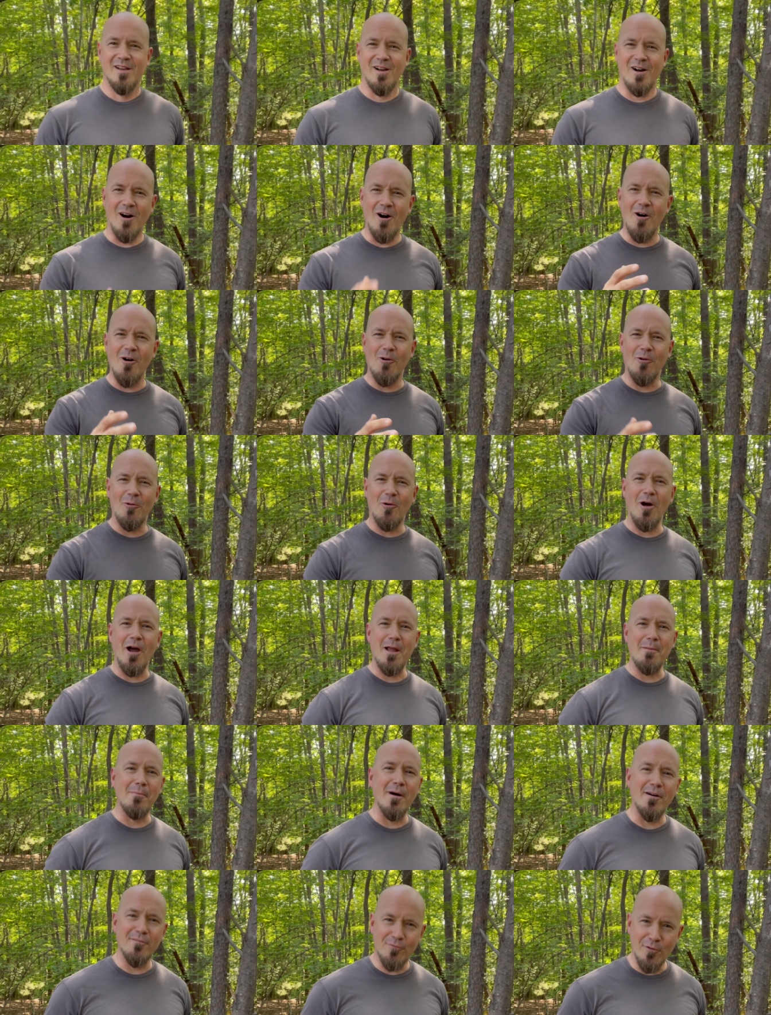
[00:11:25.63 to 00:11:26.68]
All right,
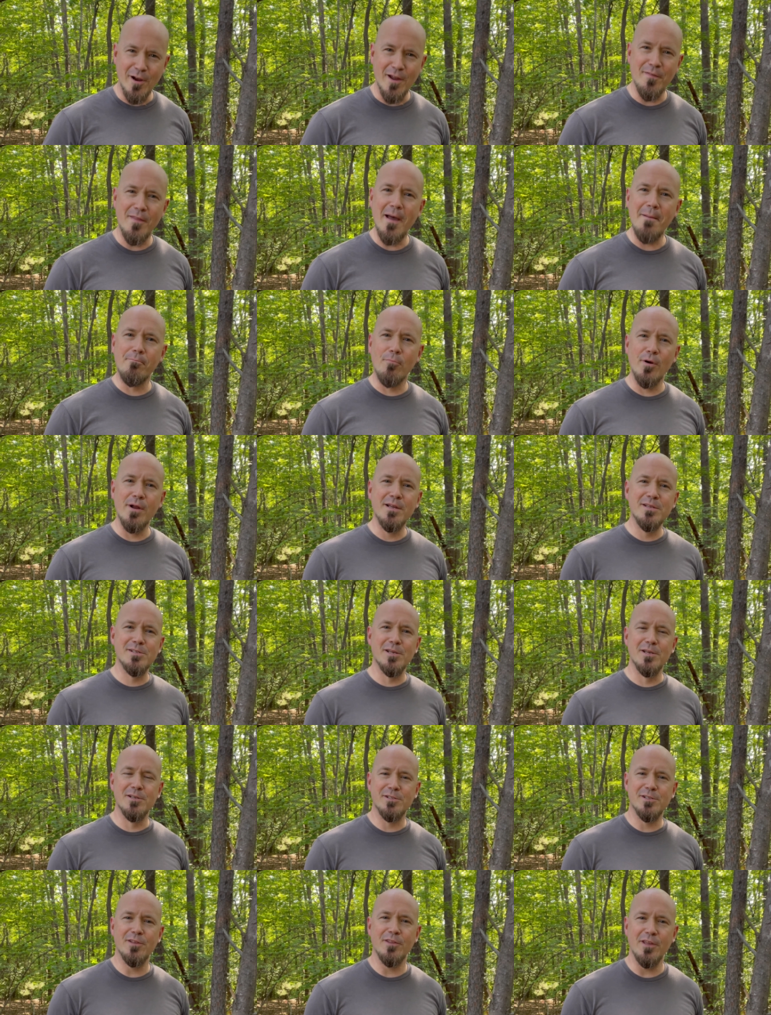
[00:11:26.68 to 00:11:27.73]
my friend, that brings
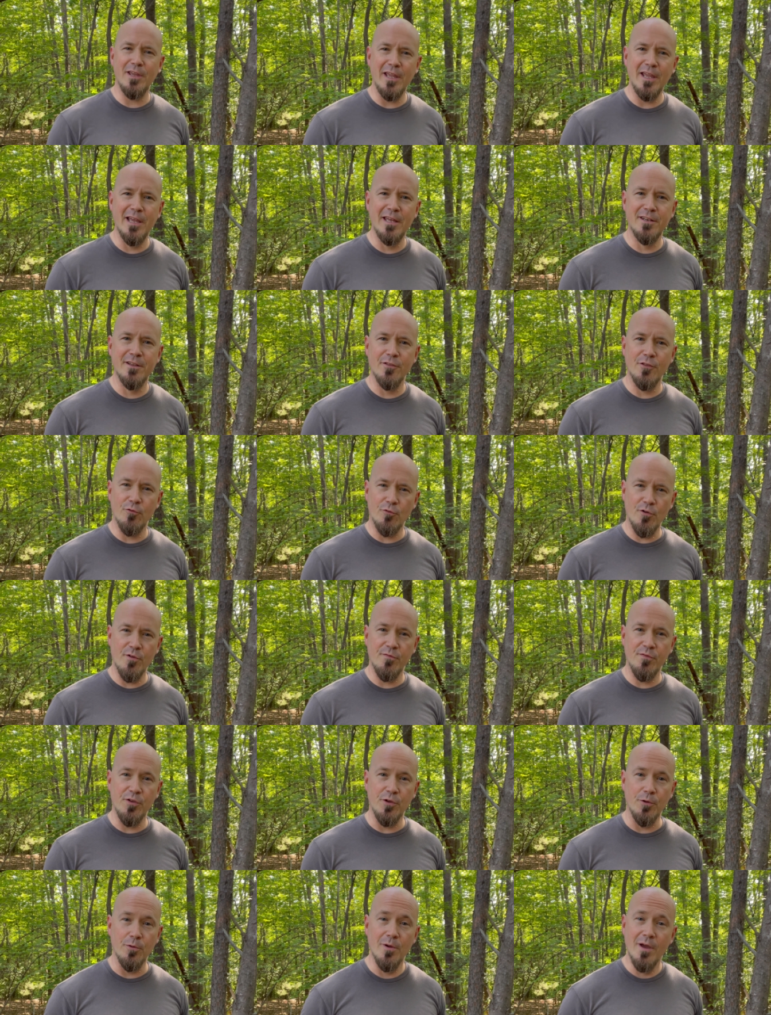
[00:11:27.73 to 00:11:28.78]
us to the end of the
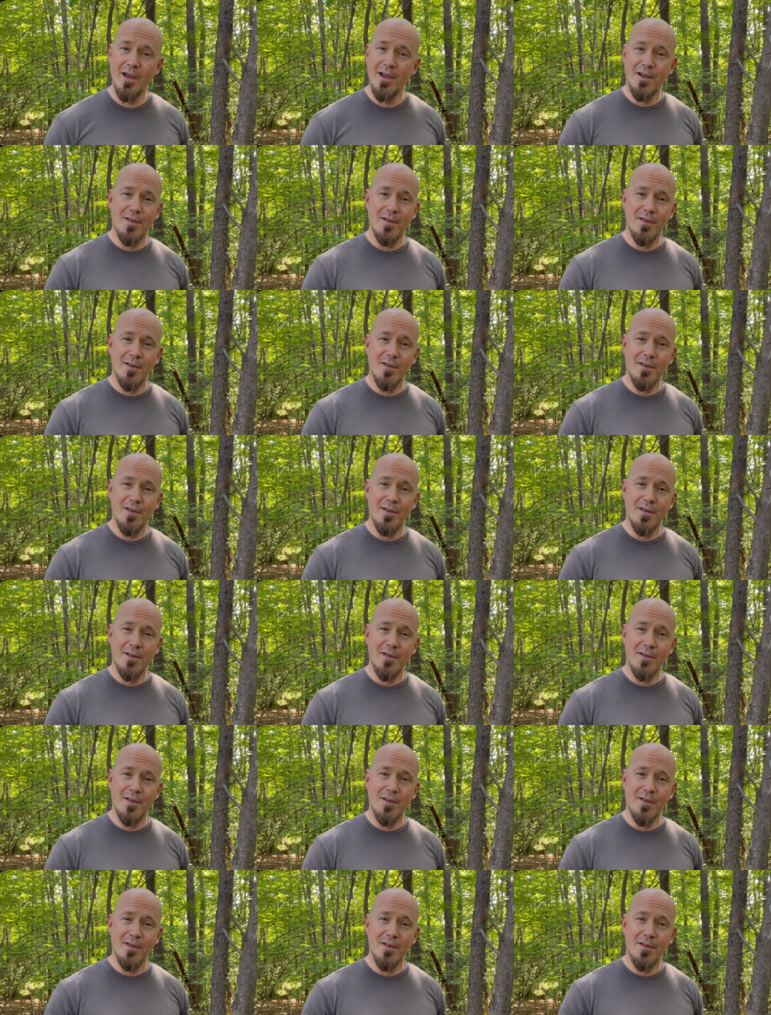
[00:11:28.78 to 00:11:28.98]
review.